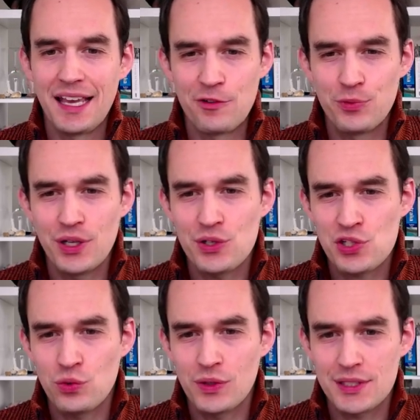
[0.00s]
And we
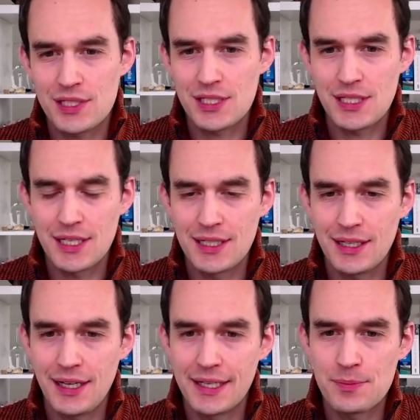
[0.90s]
also want to say
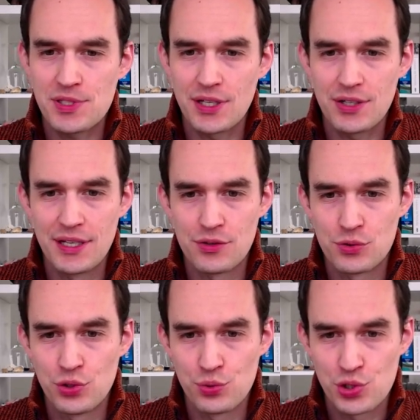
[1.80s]
items that are either
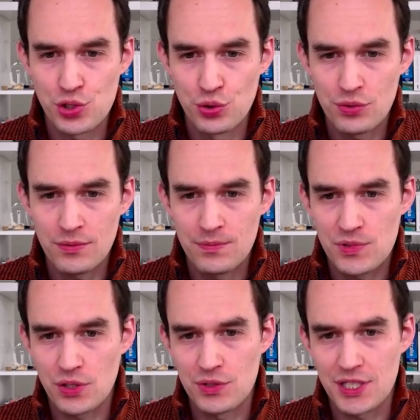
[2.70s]
due soon.
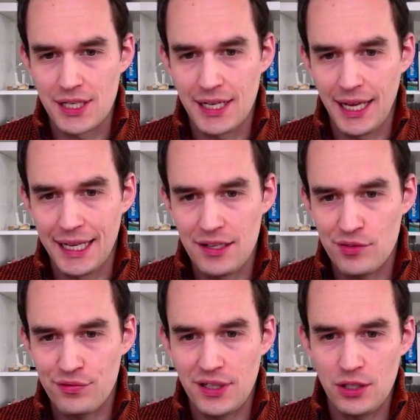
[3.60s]
So we say any of
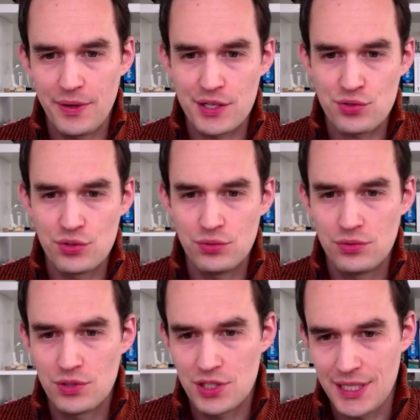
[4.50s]
the following are true,
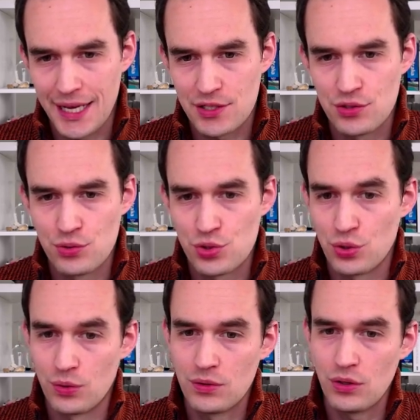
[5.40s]
status due
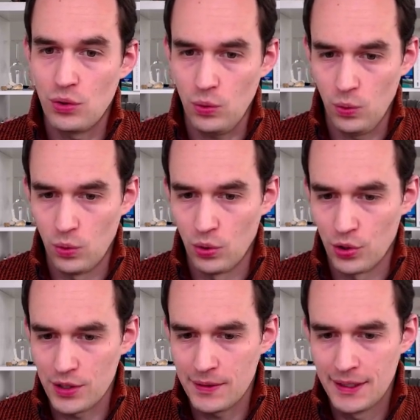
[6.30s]
soon,
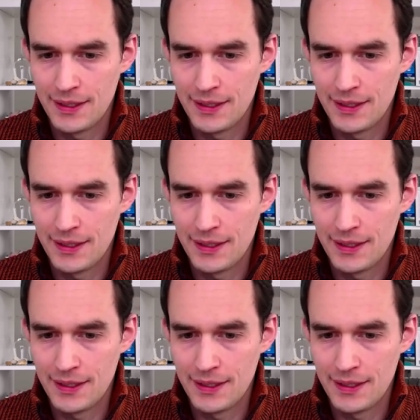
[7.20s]
or